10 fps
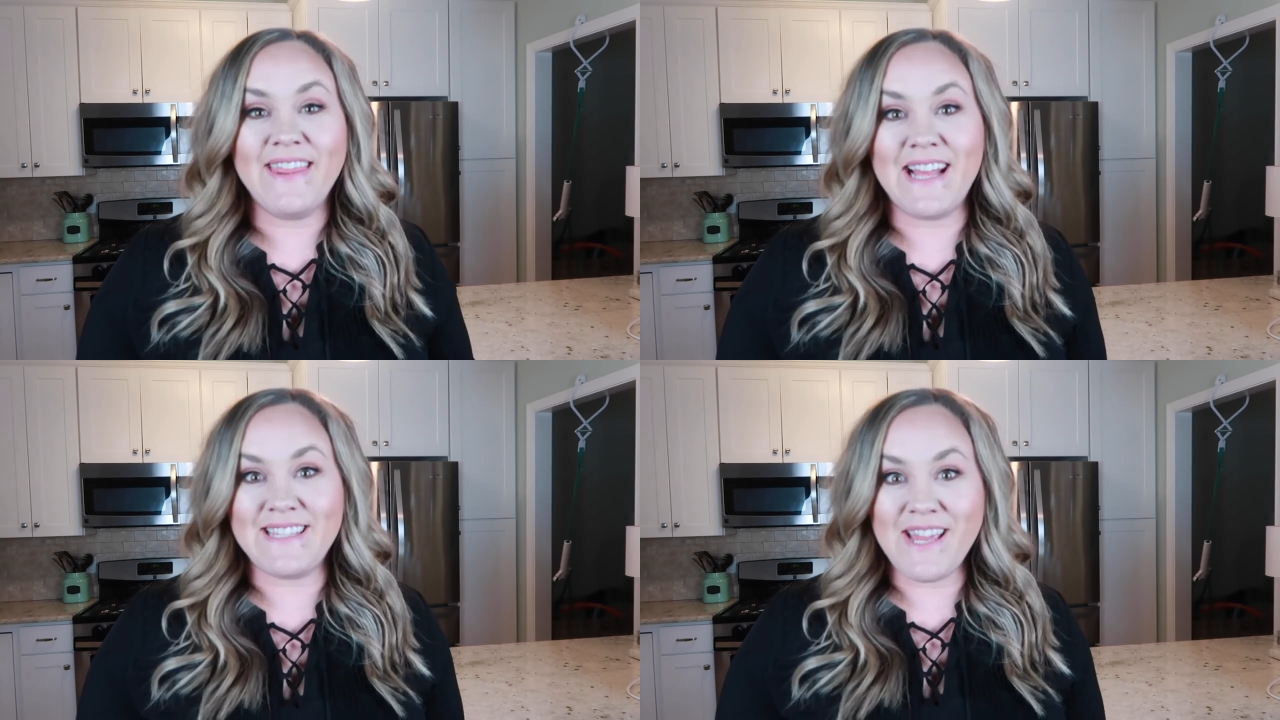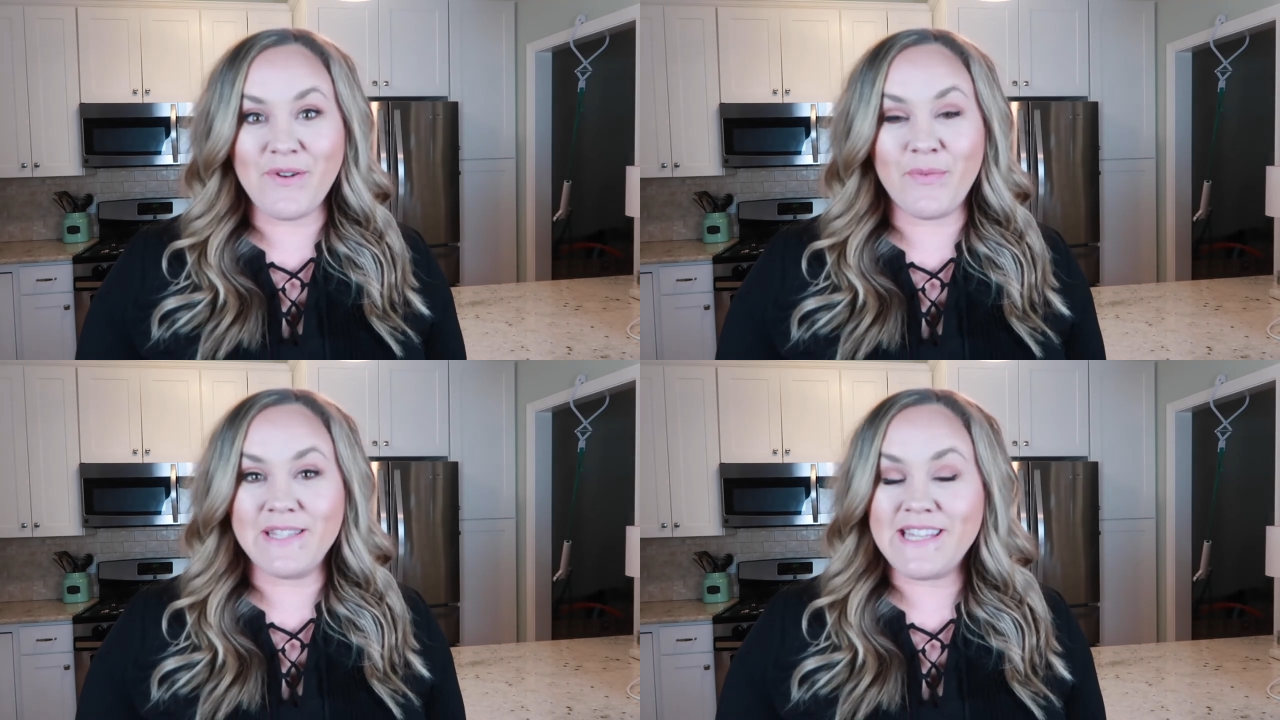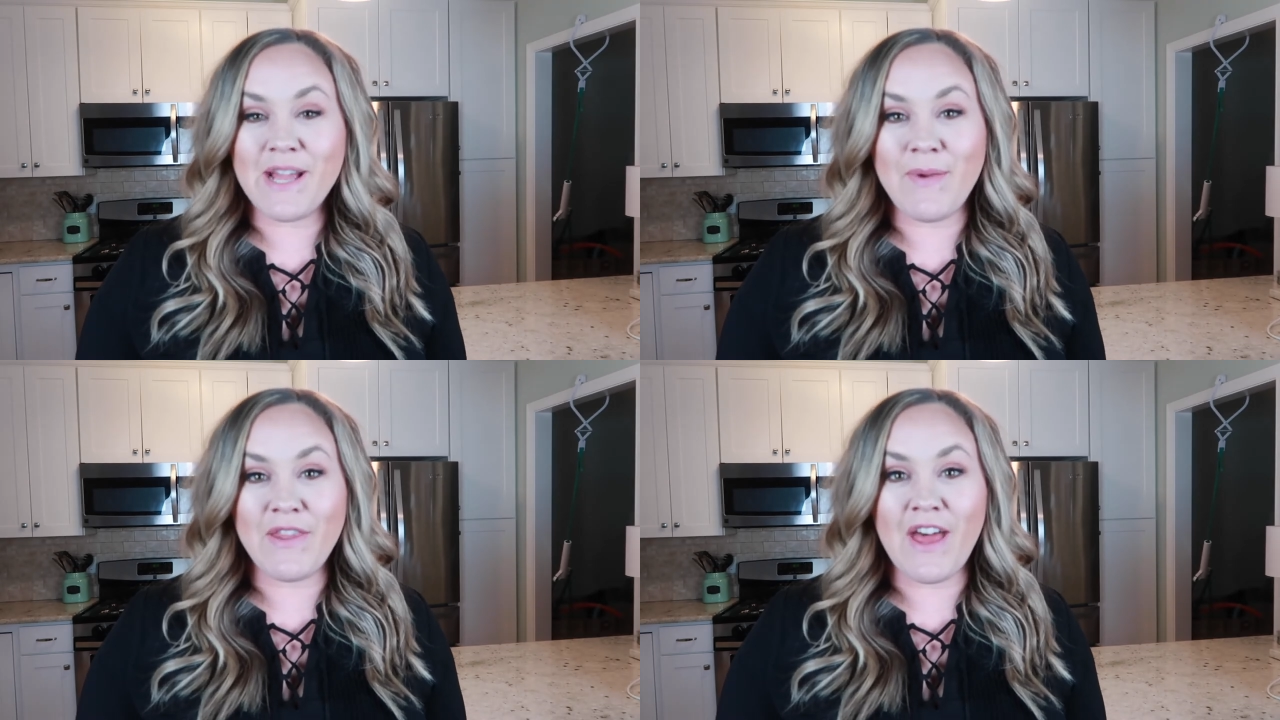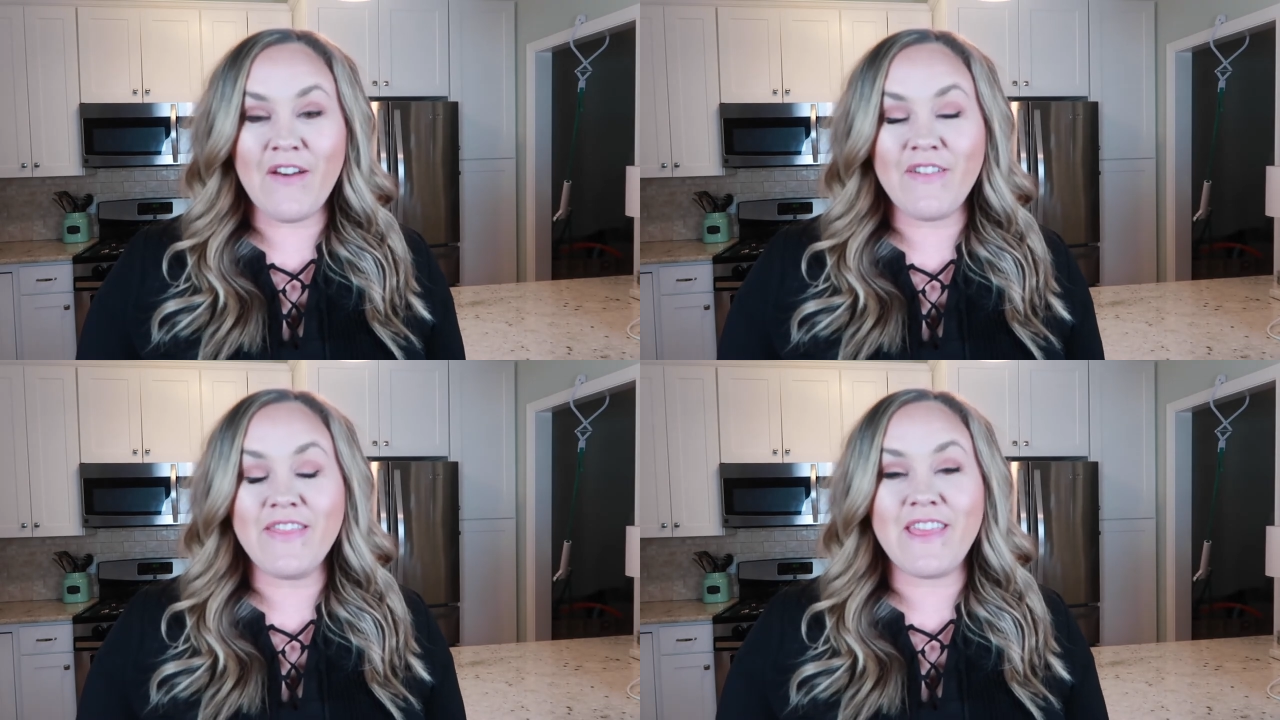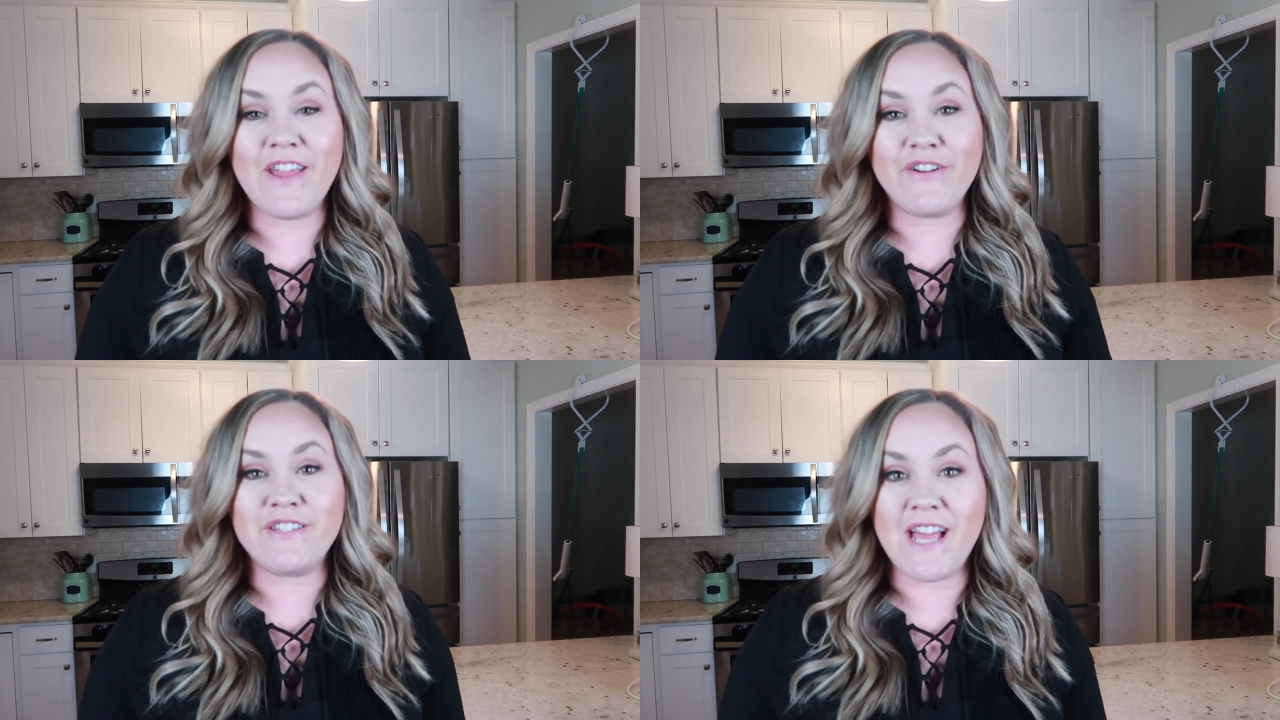That's it. Once they come out of the oven,
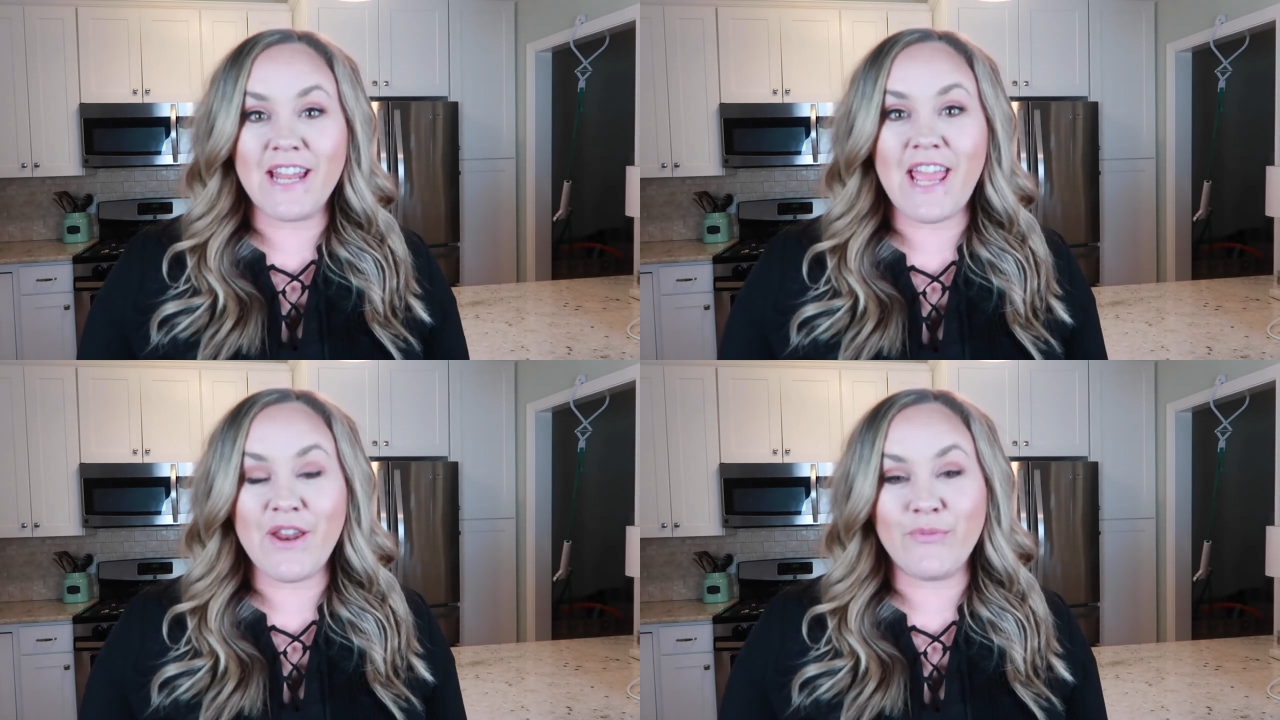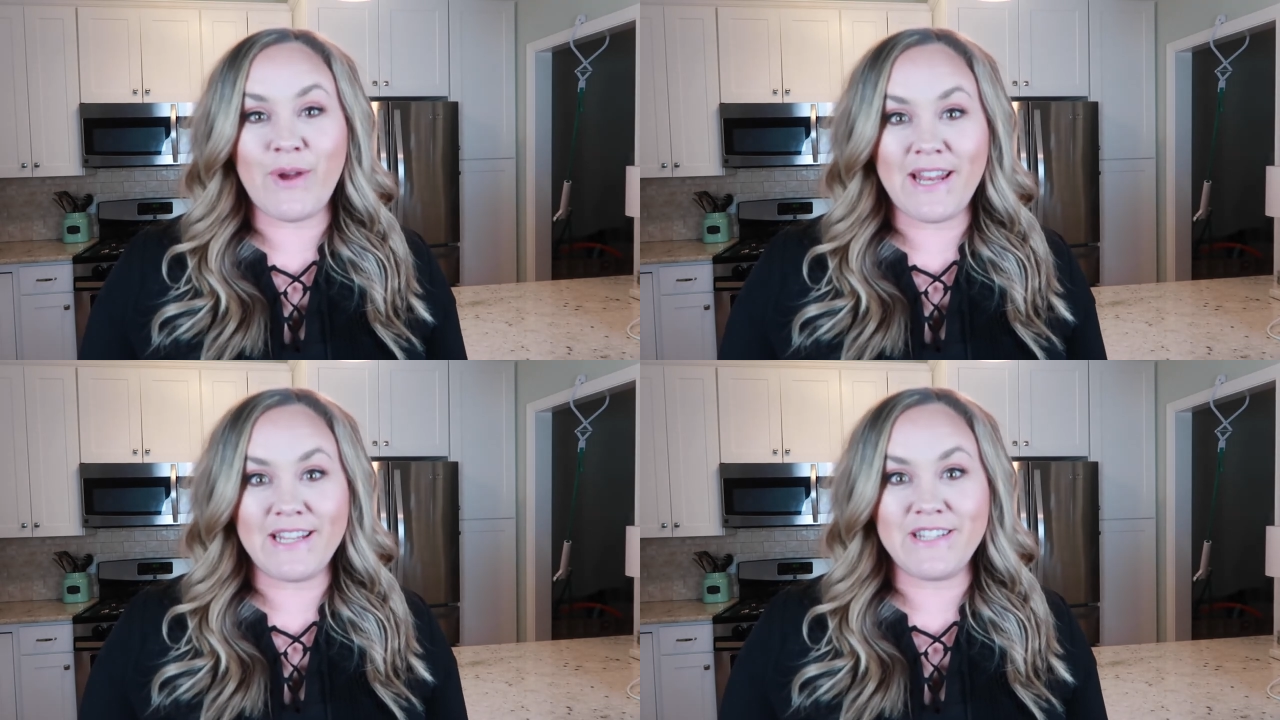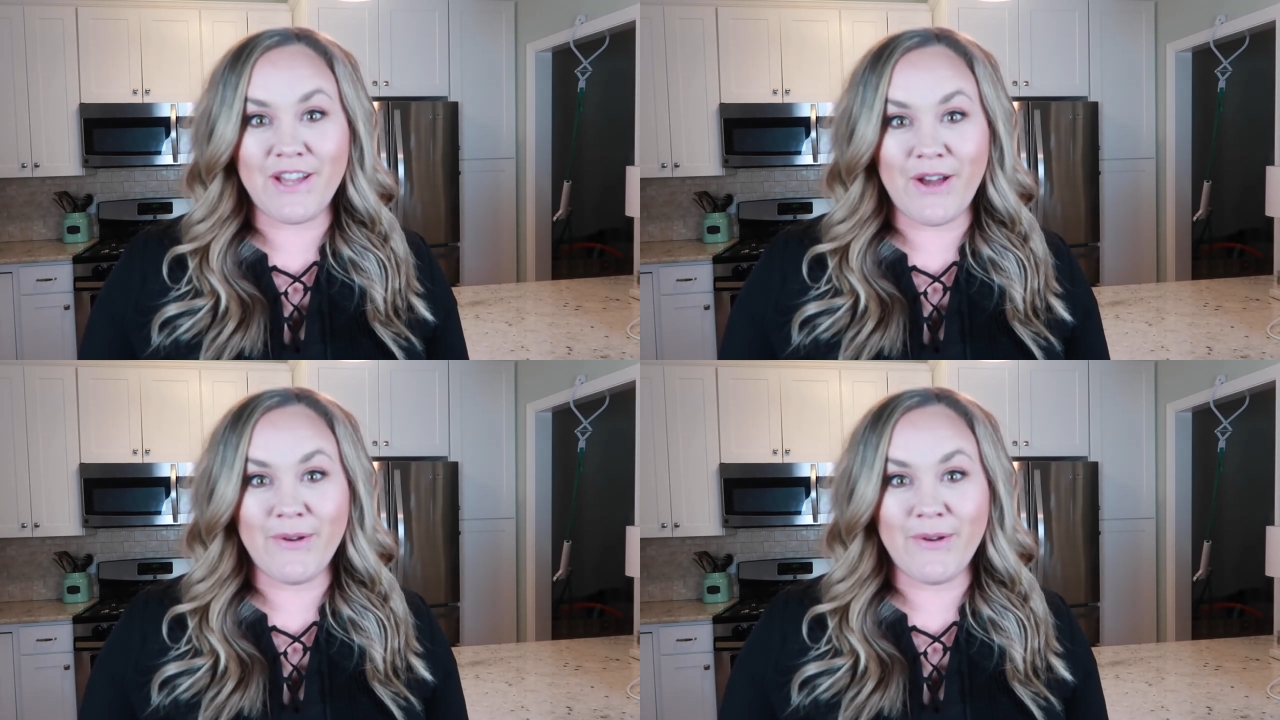they are done and ready to go.